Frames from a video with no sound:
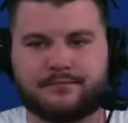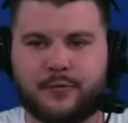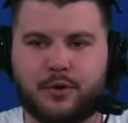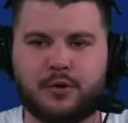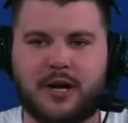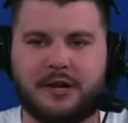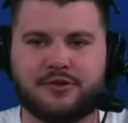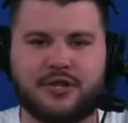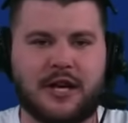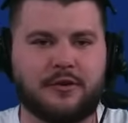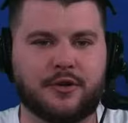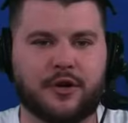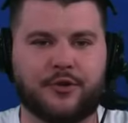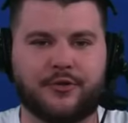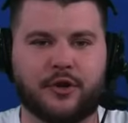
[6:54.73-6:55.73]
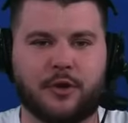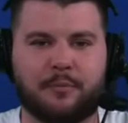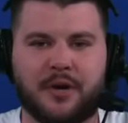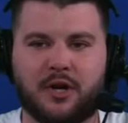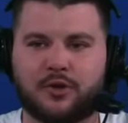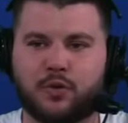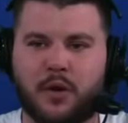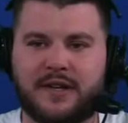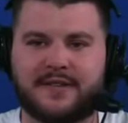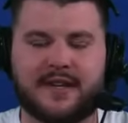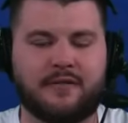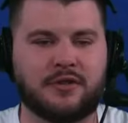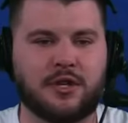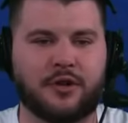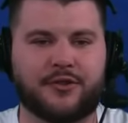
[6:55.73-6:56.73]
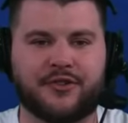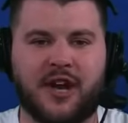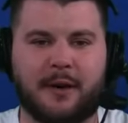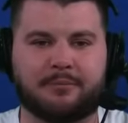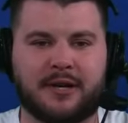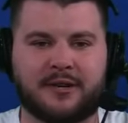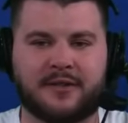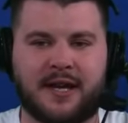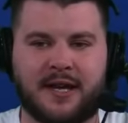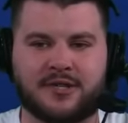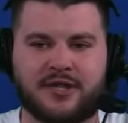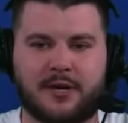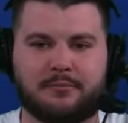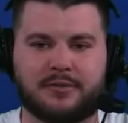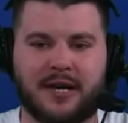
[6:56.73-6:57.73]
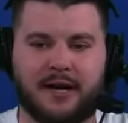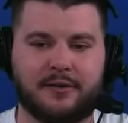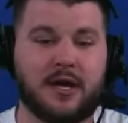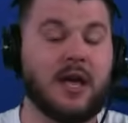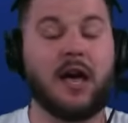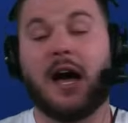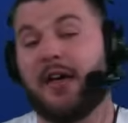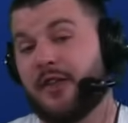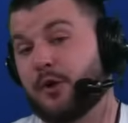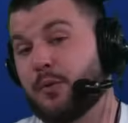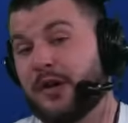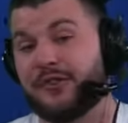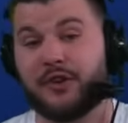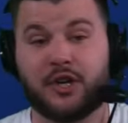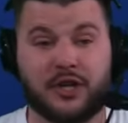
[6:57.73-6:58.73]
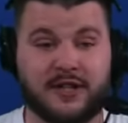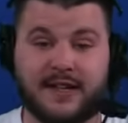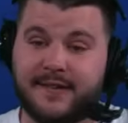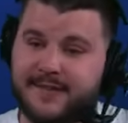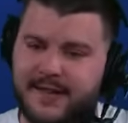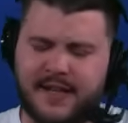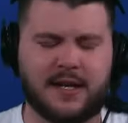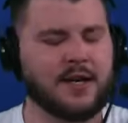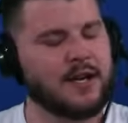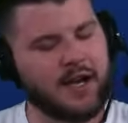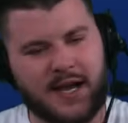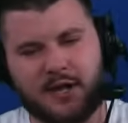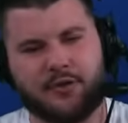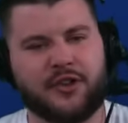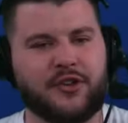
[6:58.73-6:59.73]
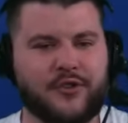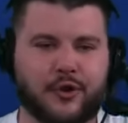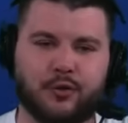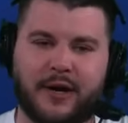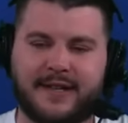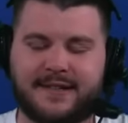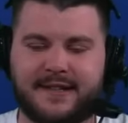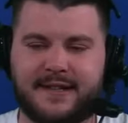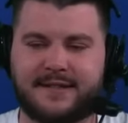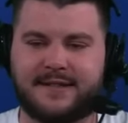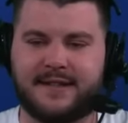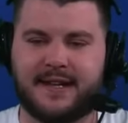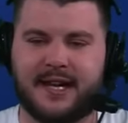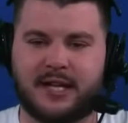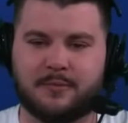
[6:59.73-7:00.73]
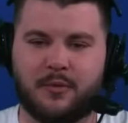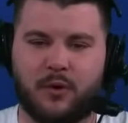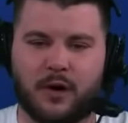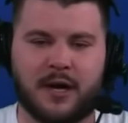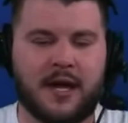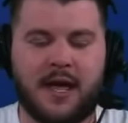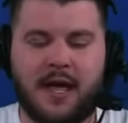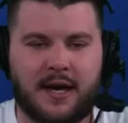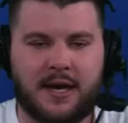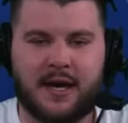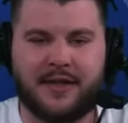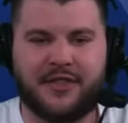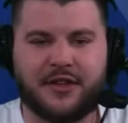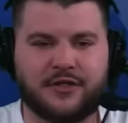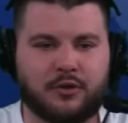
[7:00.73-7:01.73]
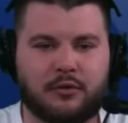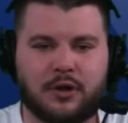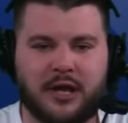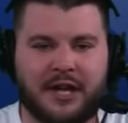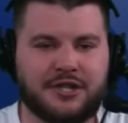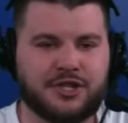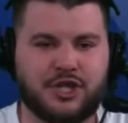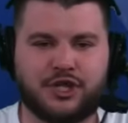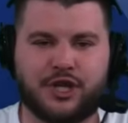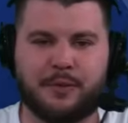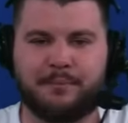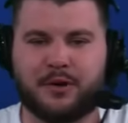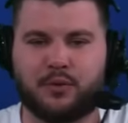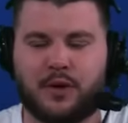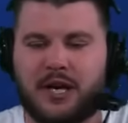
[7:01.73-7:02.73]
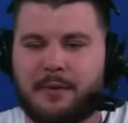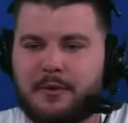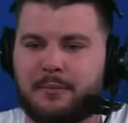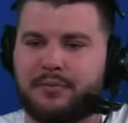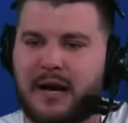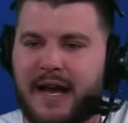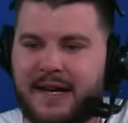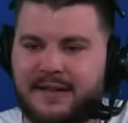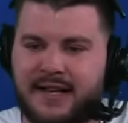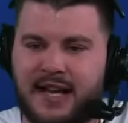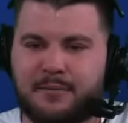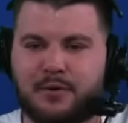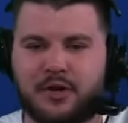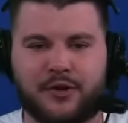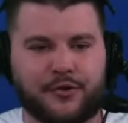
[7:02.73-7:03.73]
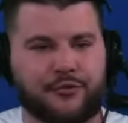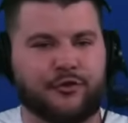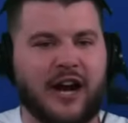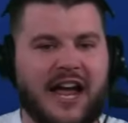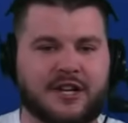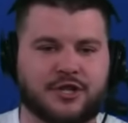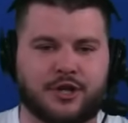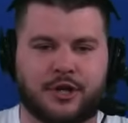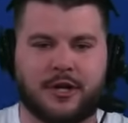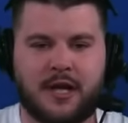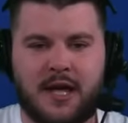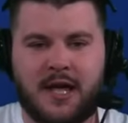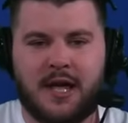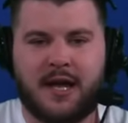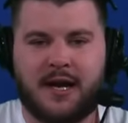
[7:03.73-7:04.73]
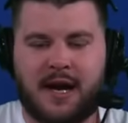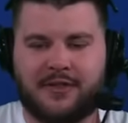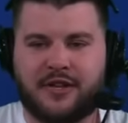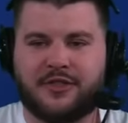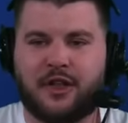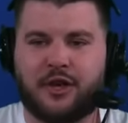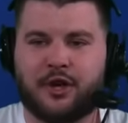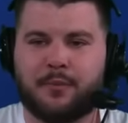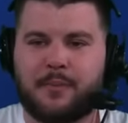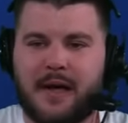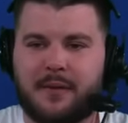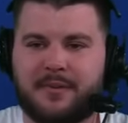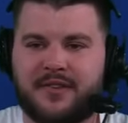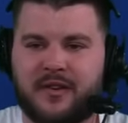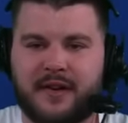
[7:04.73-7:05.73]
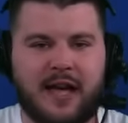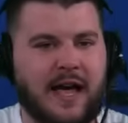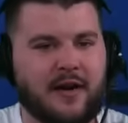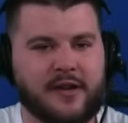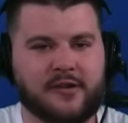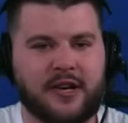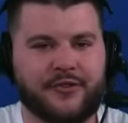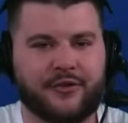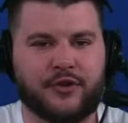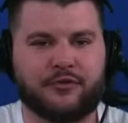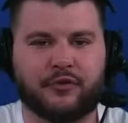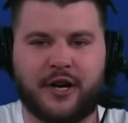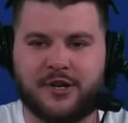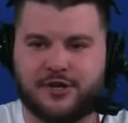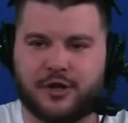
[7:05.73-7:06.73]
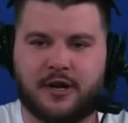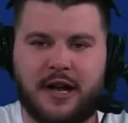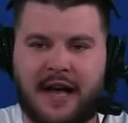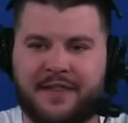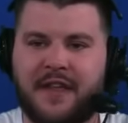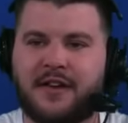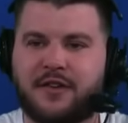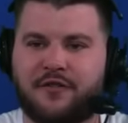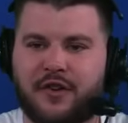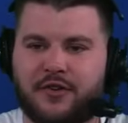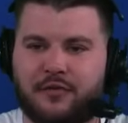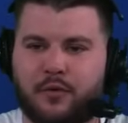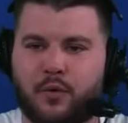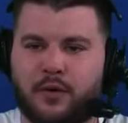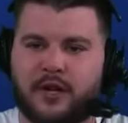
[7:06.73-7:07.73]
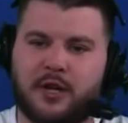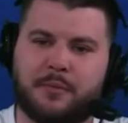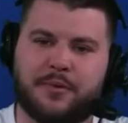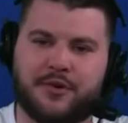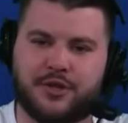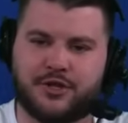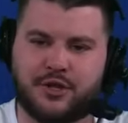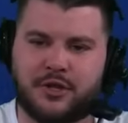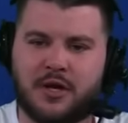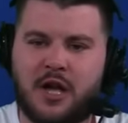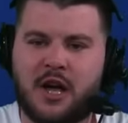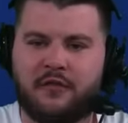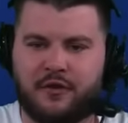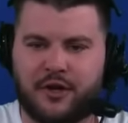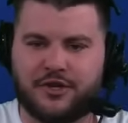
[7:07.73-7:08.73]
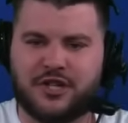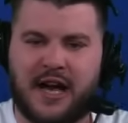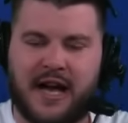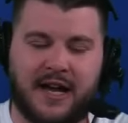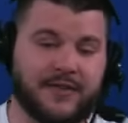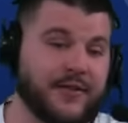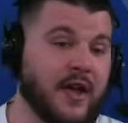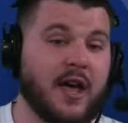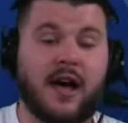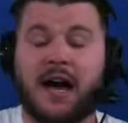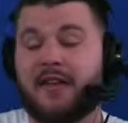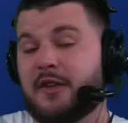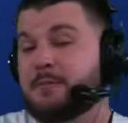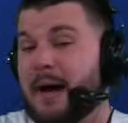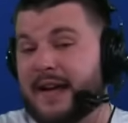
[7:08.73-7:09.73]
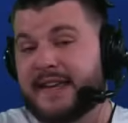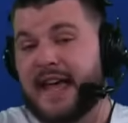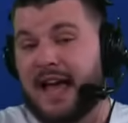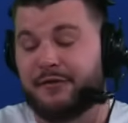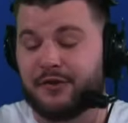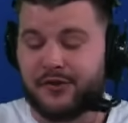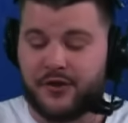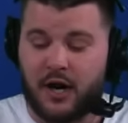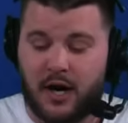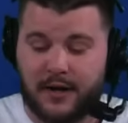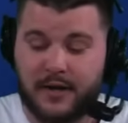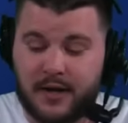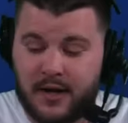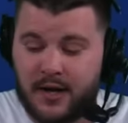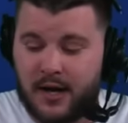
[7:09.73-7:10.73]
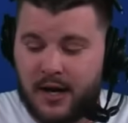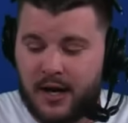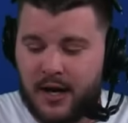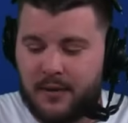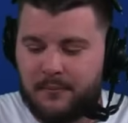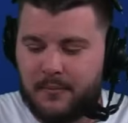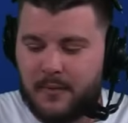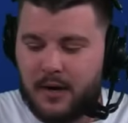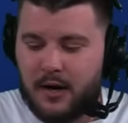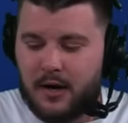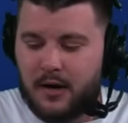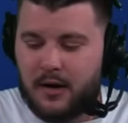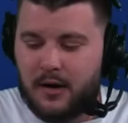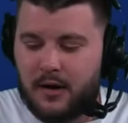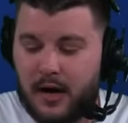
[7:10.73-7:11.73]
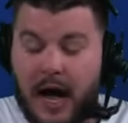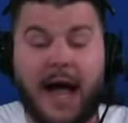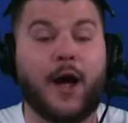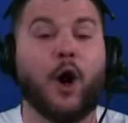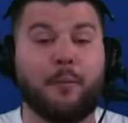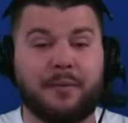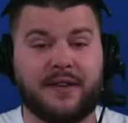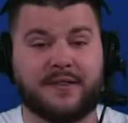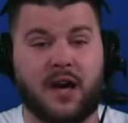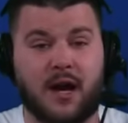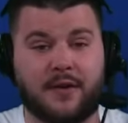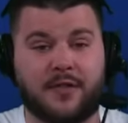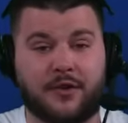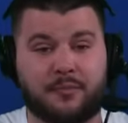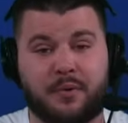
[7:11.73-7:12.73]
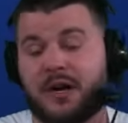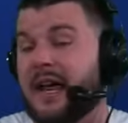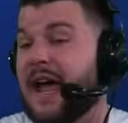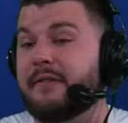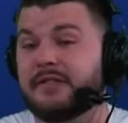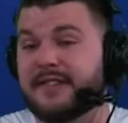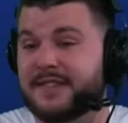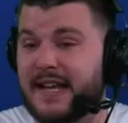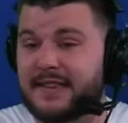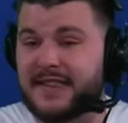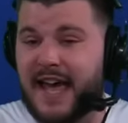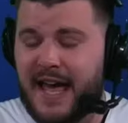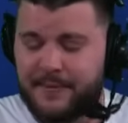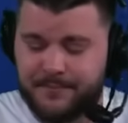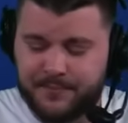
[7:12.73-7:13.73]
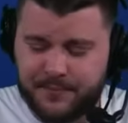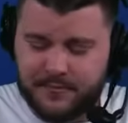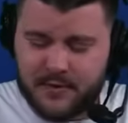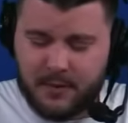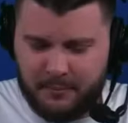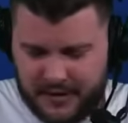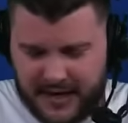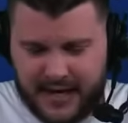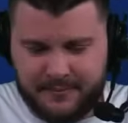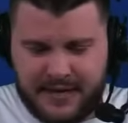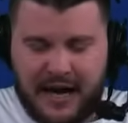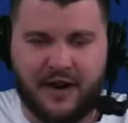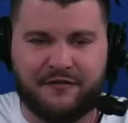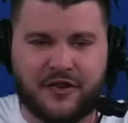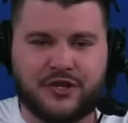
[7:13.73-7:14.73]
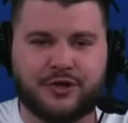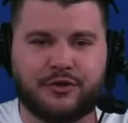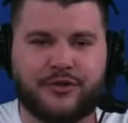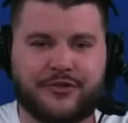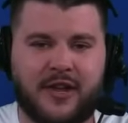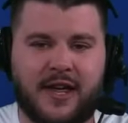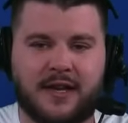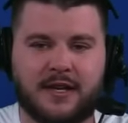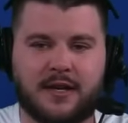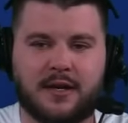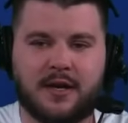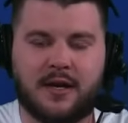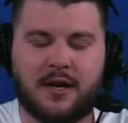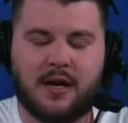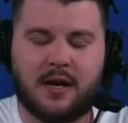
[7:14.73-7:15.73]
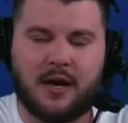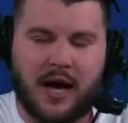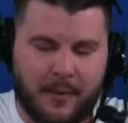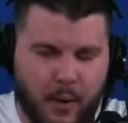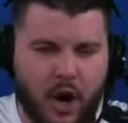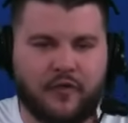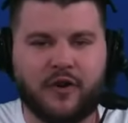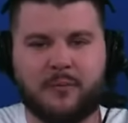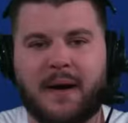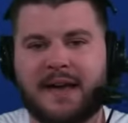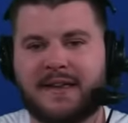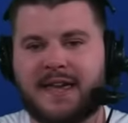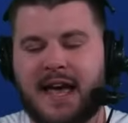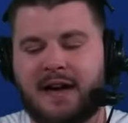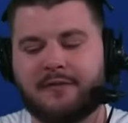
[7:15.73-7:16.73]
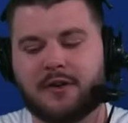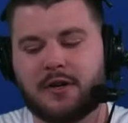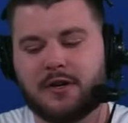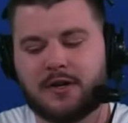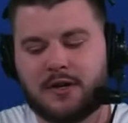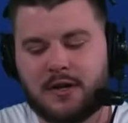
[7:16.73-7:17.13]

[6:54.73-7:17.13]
You allowed Jalen Hurts to complete a 27-yard stop route to A.J. Brown. I think Wink's a good D.C. I don't think he's a great D.C. anymore, and I think the relationship between him and Brian Daboll is fractured, and I think that you may see a guy like Leslie Frazier at that defensive coordinator position for the Giants. I think Mike Kafka's gone. I hope he's gone at this point. I haven't said that, but I am now officially saying it. I'm over Mike Kafka.